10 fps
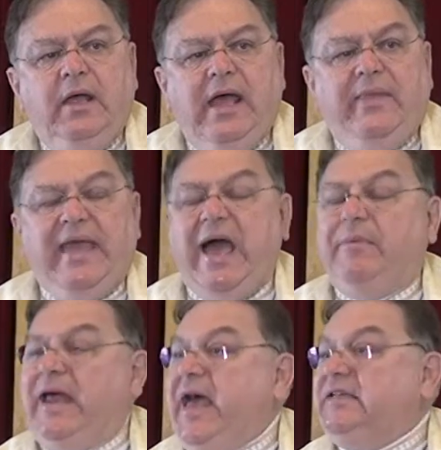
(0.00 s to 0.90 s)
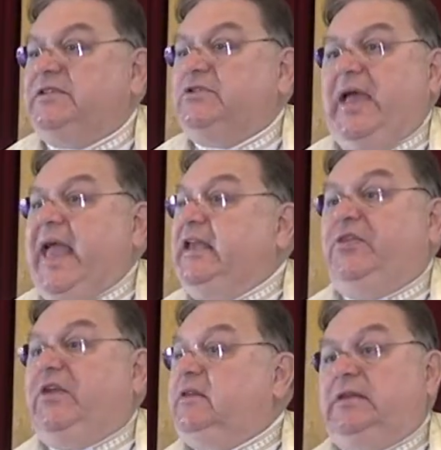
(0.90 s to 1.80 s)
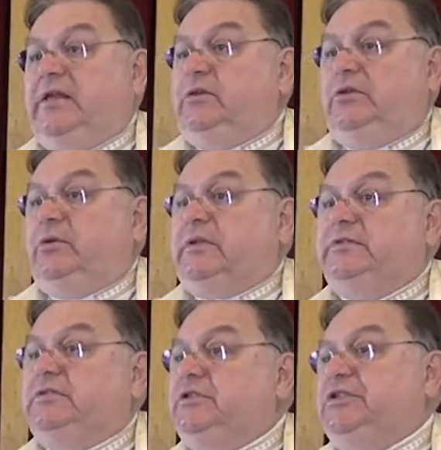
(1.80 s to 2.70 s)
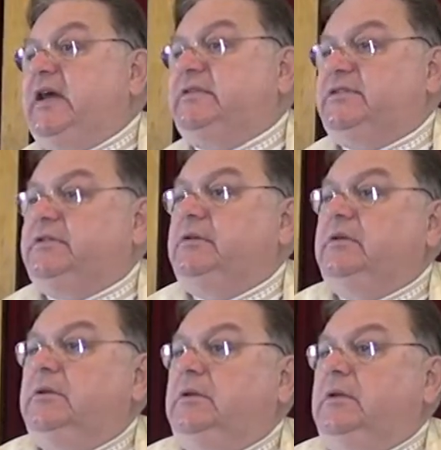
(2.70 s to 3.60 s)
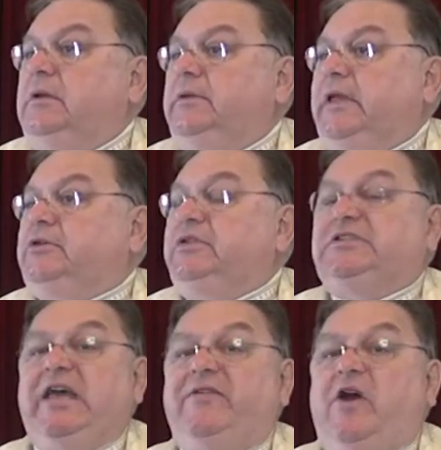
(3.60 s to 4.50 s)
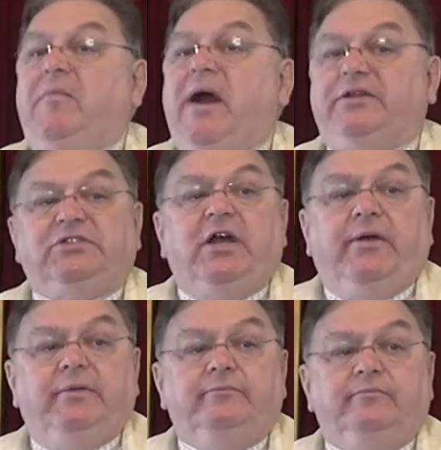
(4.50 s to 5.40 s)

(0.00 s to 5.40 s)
And the abbot asked, Is there anything that you can suggest that could save our monastery?